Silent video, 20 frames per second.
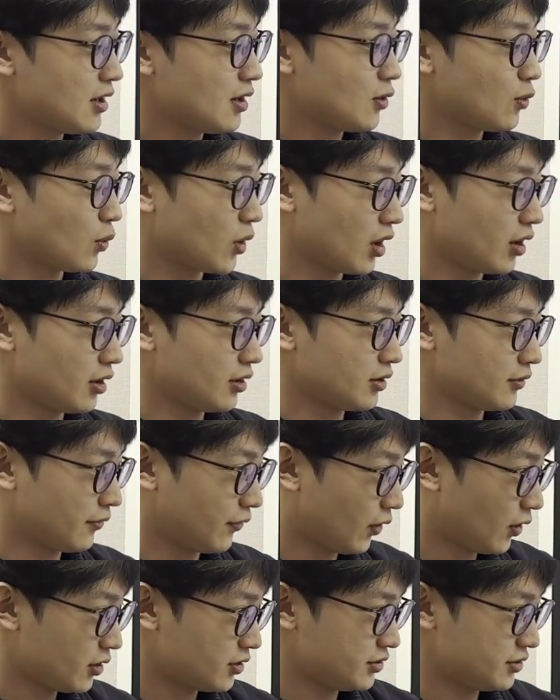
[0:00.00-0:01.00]
where the
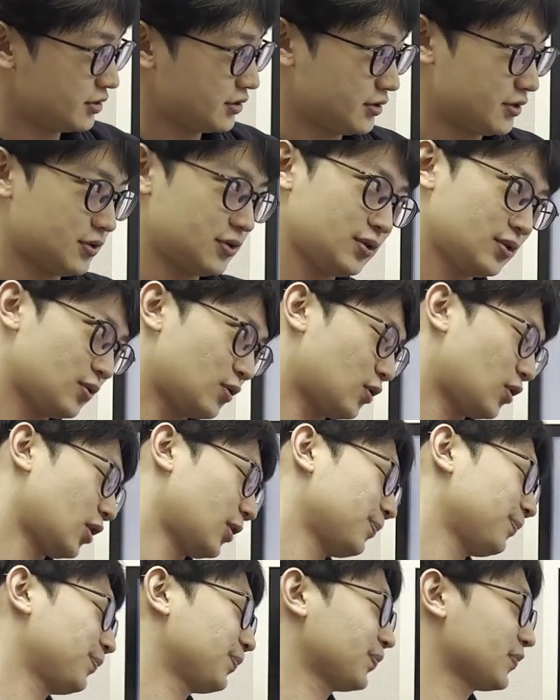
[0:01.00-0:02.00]
first,
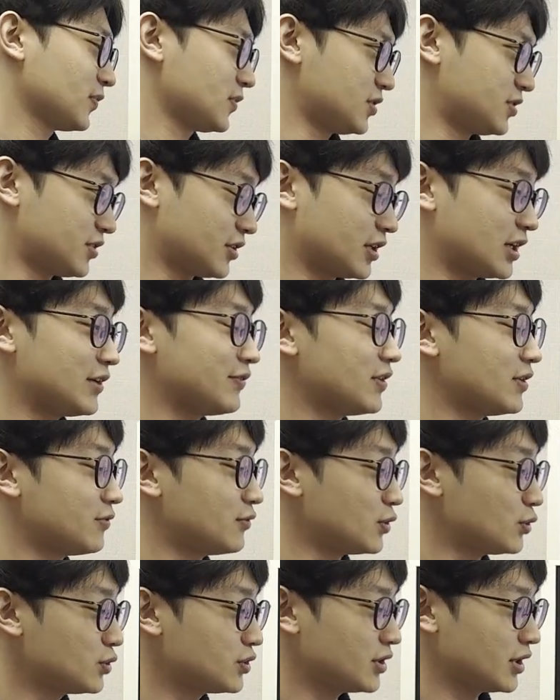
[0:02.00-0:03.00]
or this given
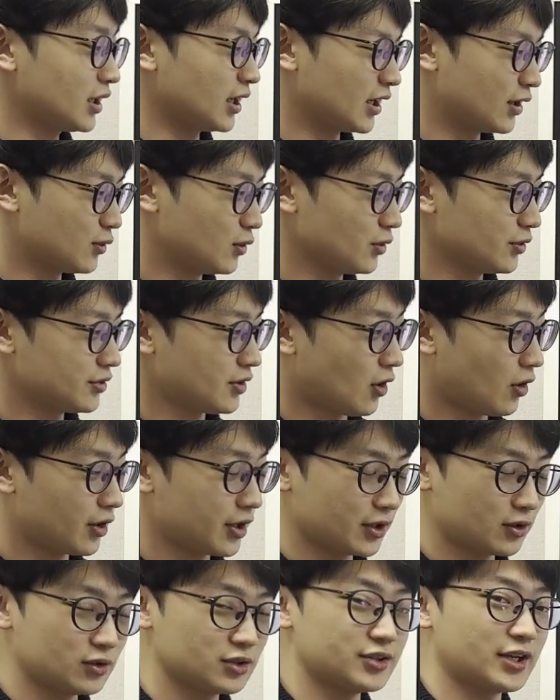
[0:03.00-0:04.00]
root, equals r
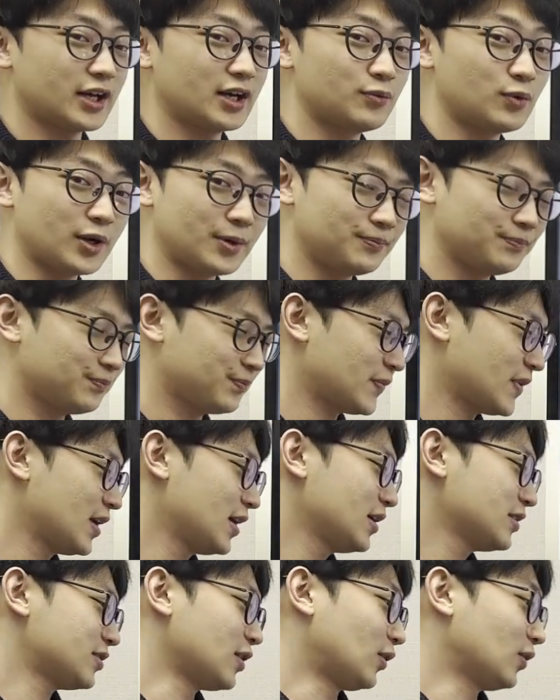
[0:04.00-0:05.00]
equals -1.
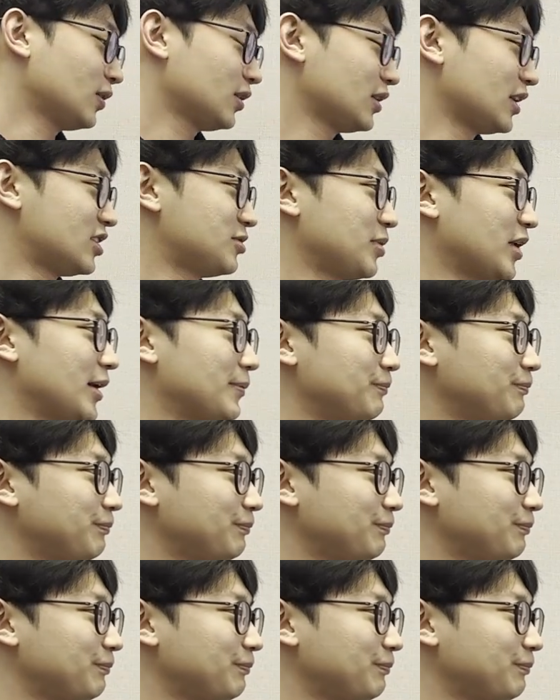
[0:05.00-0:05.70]
So, let's begin.